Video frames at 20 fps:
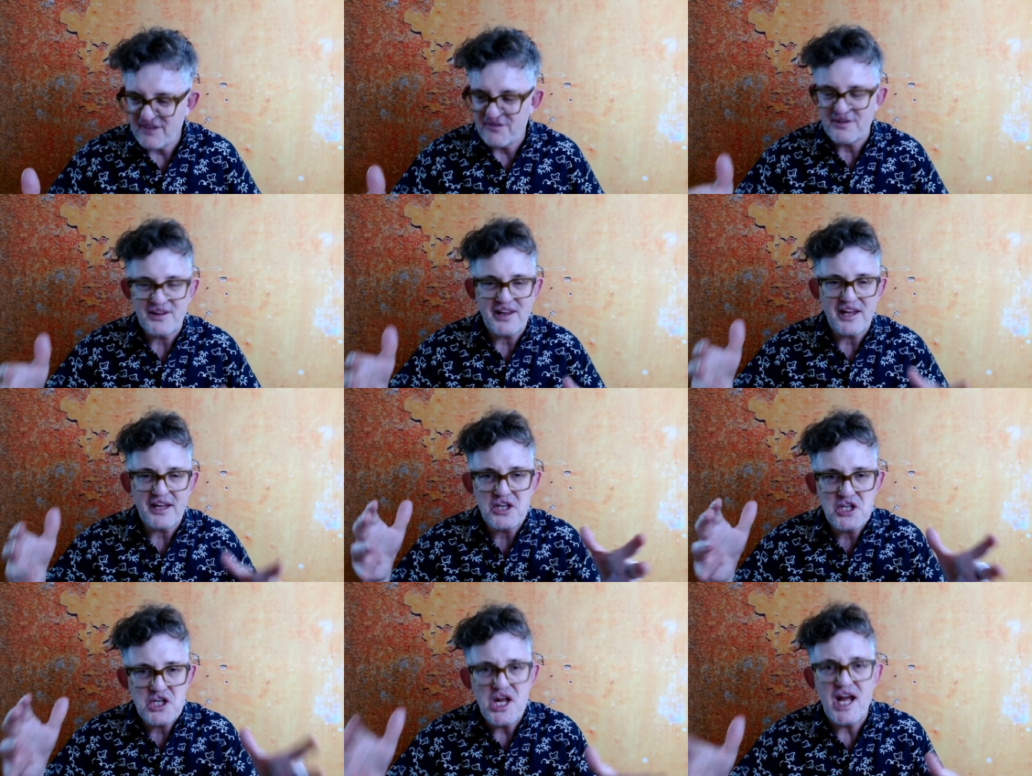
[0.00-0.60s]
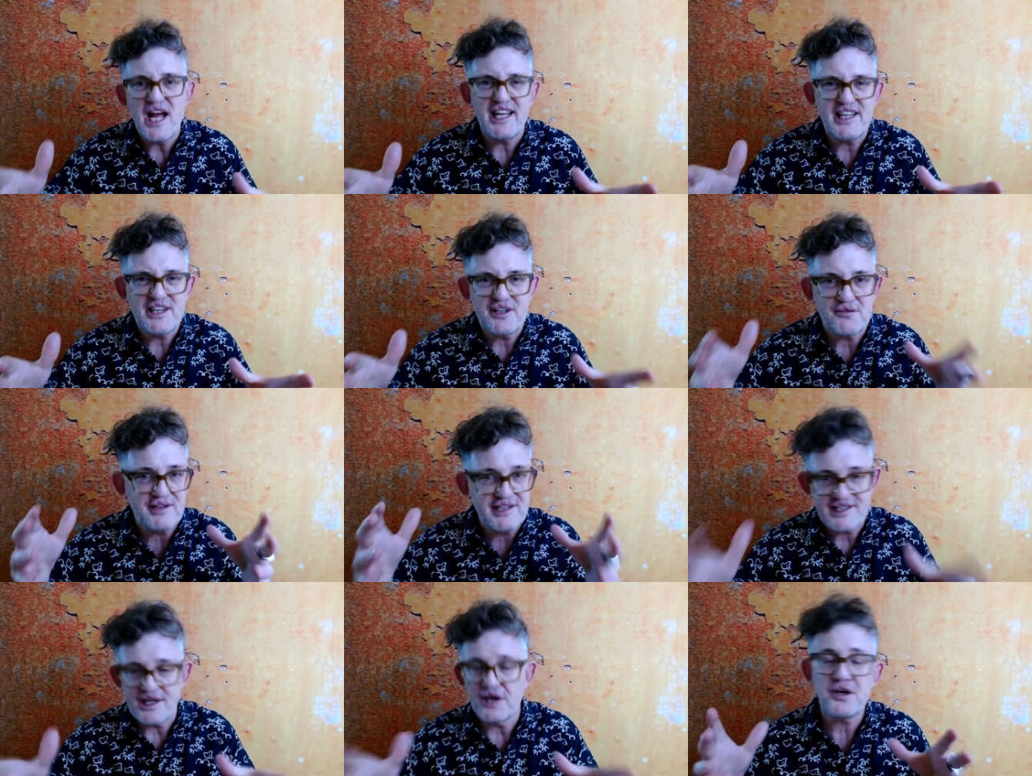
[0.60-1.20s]
the chest of
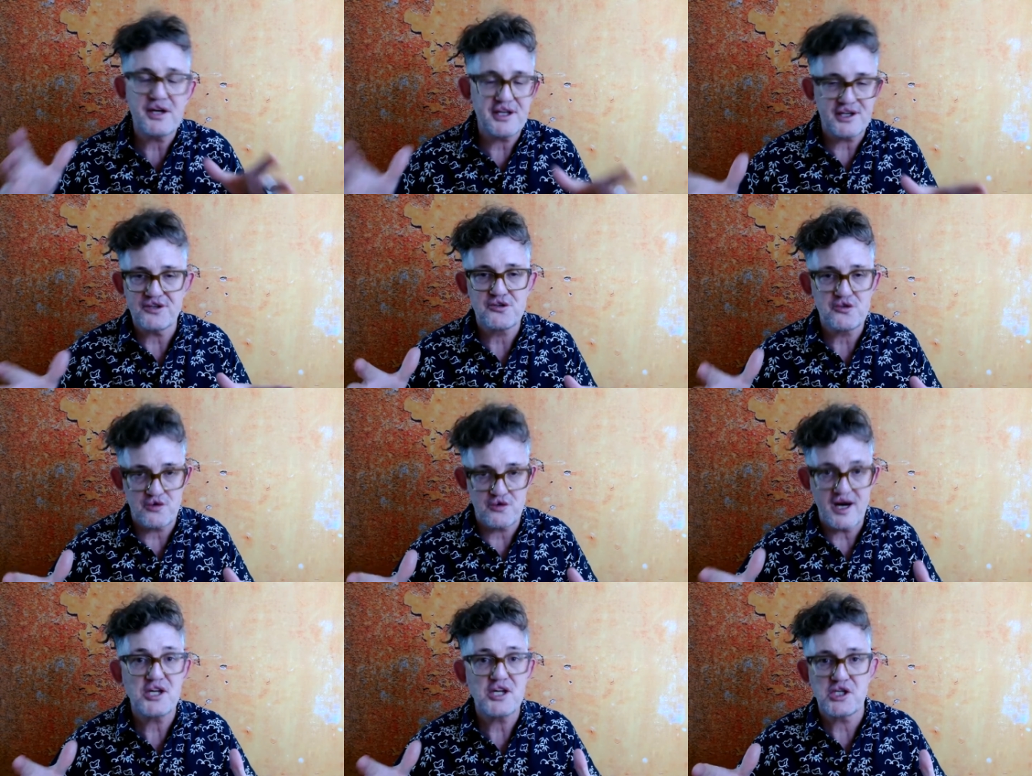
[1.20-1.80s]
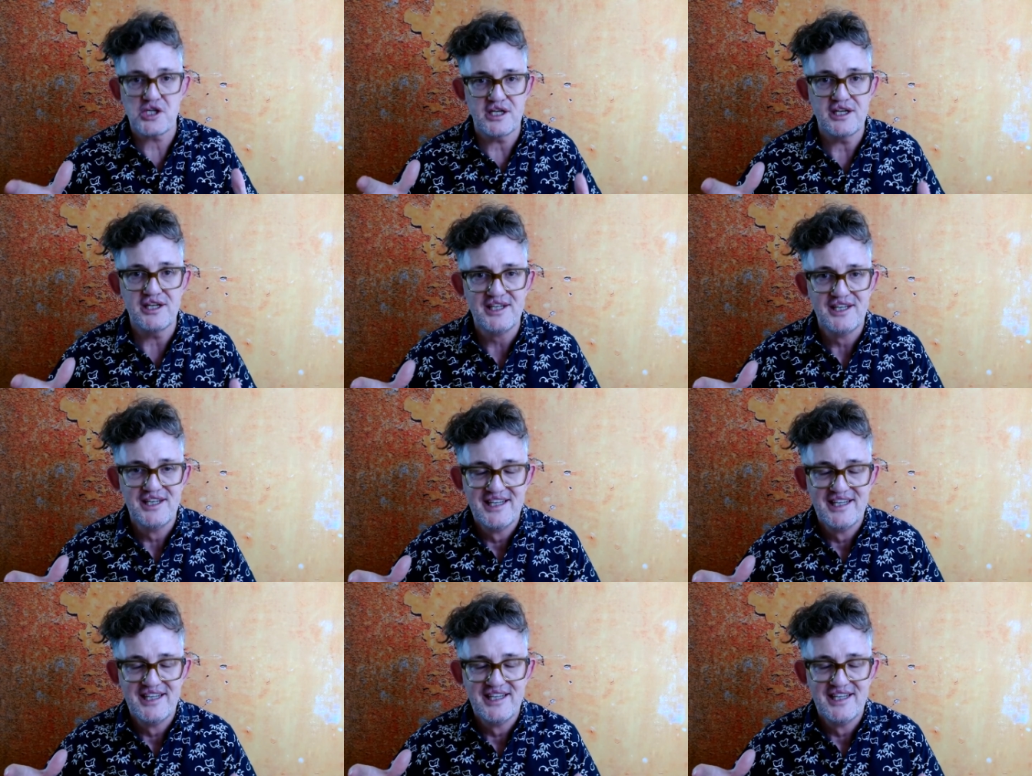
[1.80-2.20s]
sunken treasure,